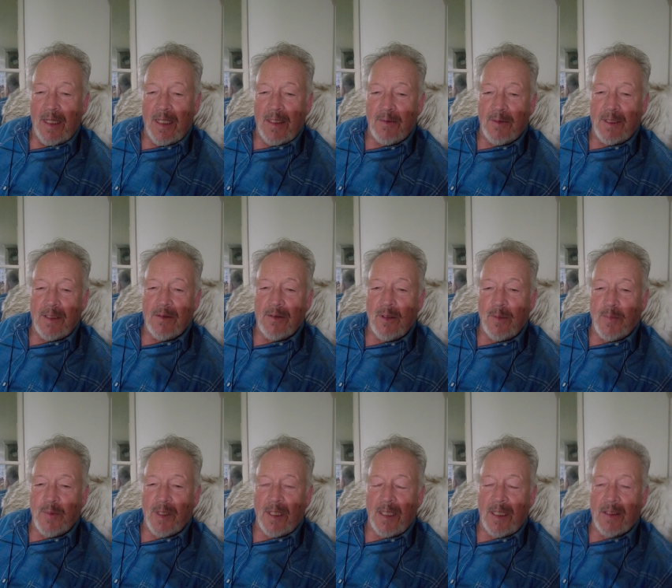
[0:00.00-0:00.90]
anyway,
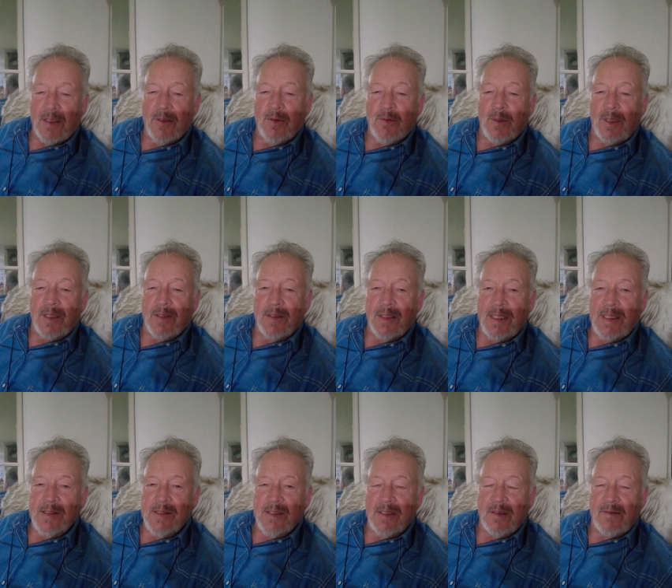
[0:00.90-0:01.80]
hope y'all had a great
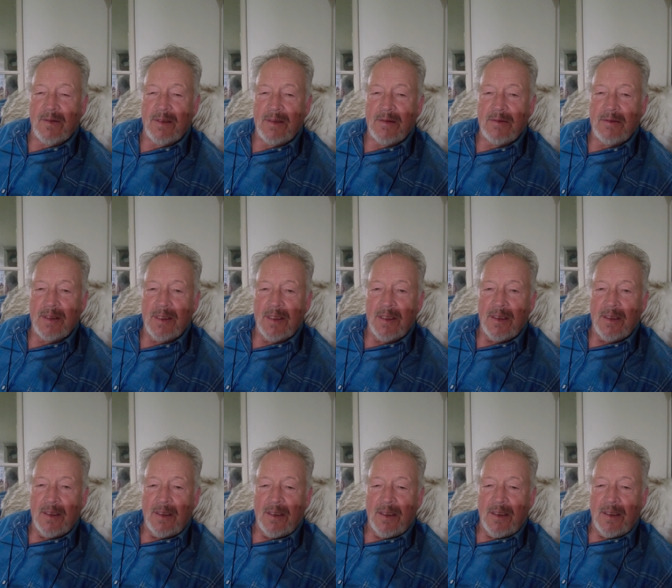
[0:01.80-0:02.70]
Thanksgiving.
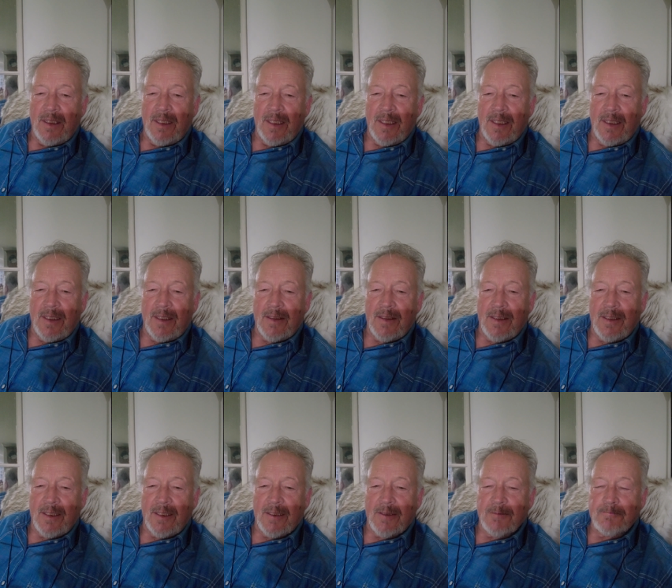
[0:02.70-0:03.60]
And
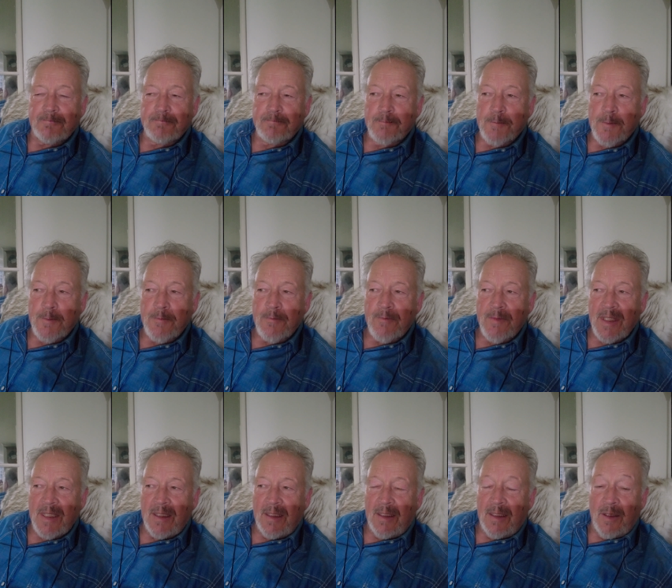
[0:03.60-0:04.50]
um,
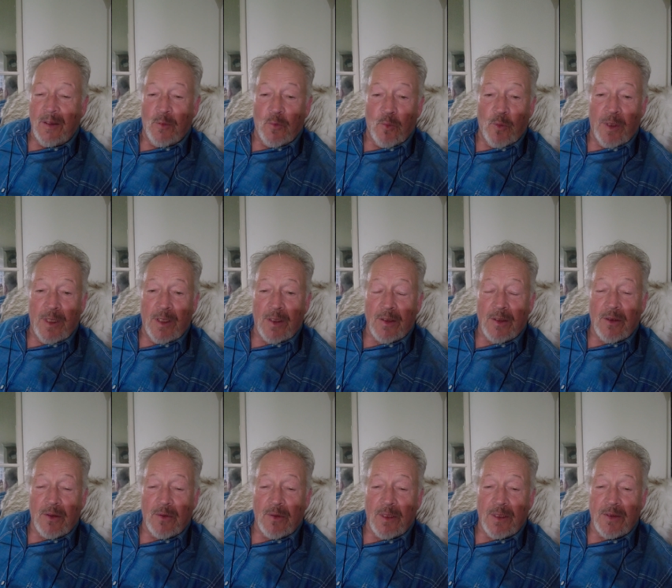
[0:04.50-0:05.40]
we are
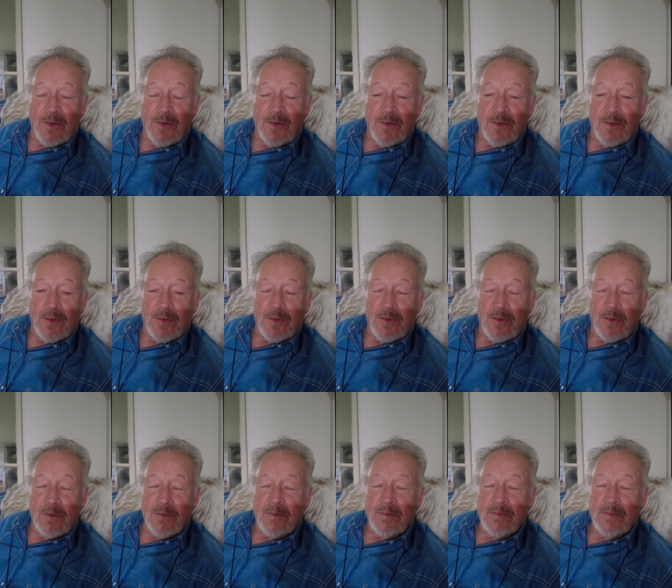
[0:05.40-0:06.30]
going
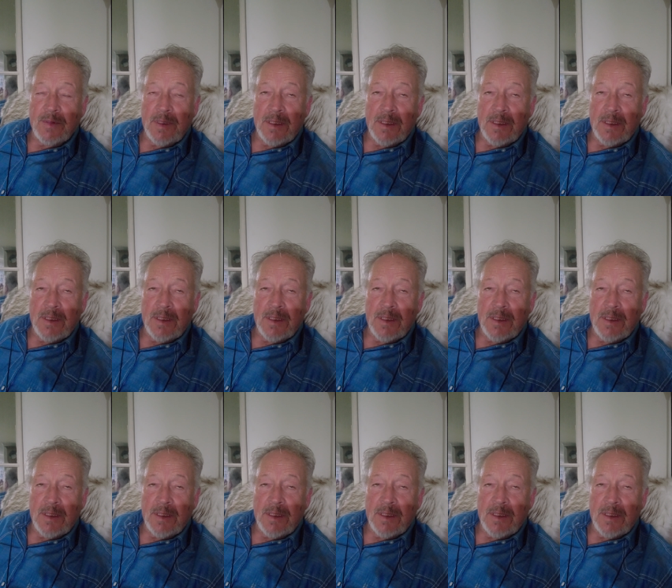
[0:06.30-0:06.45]
to